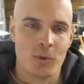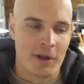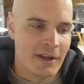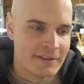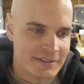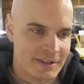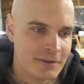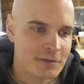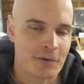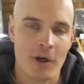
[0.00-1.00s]
away as
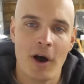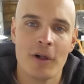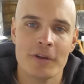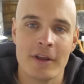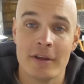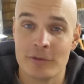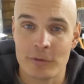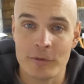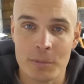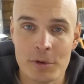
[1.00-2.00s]
gifts for the holidays or for